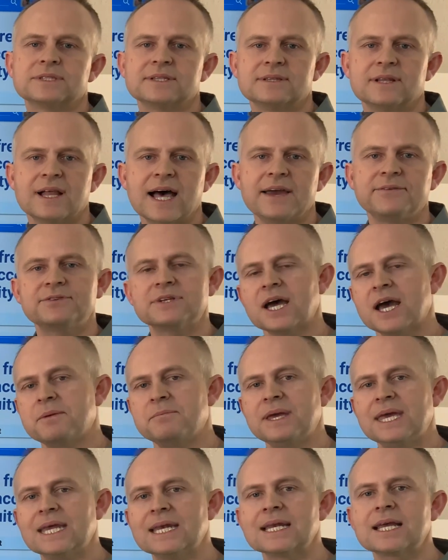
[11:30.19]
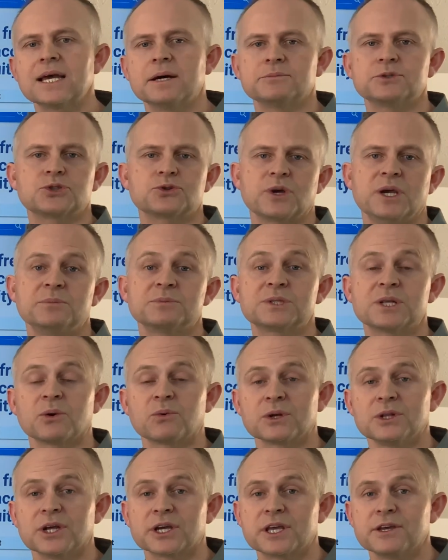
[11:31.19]
lifetime income streams that
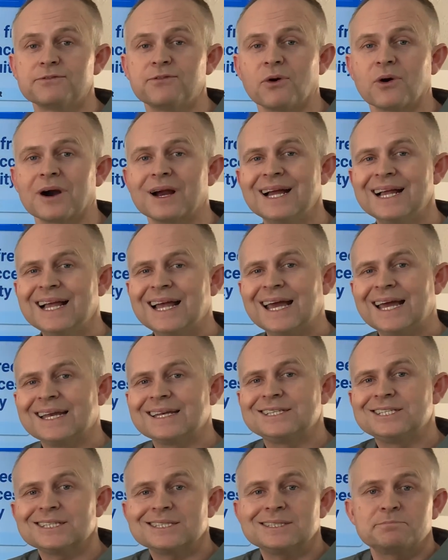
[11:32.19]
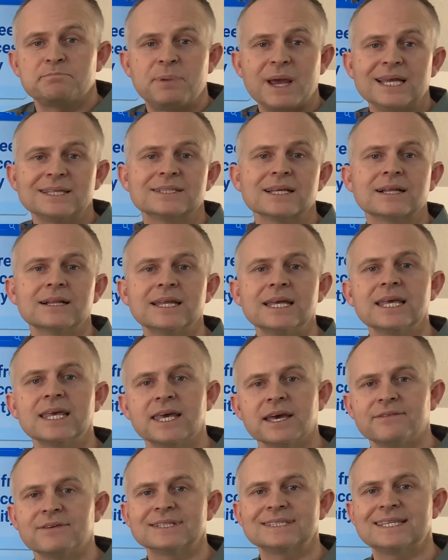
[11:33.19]
we're looking for, and just basically
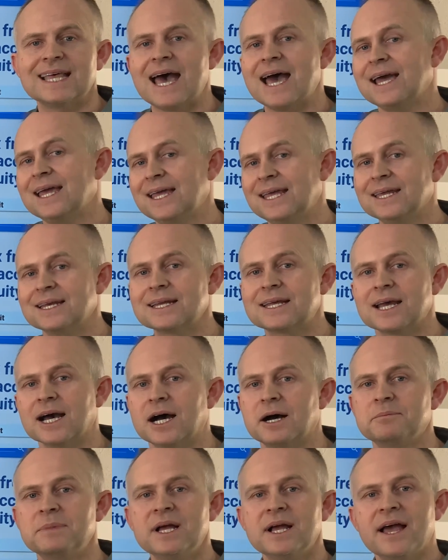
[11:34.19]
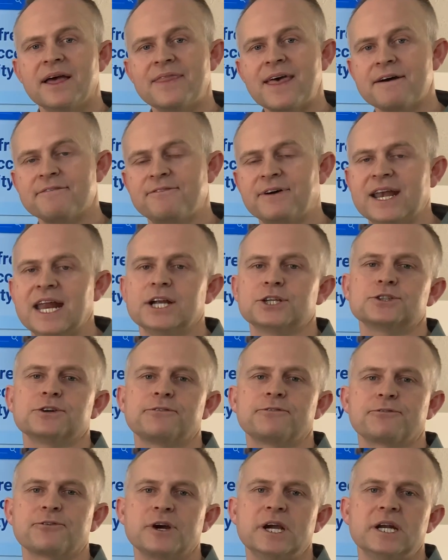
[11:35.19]
give us that income and that financial
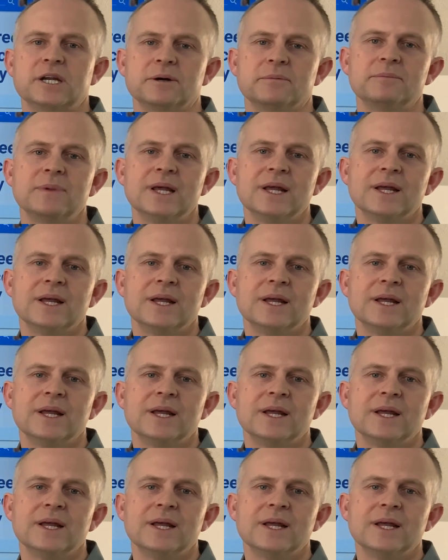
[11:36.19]
freedom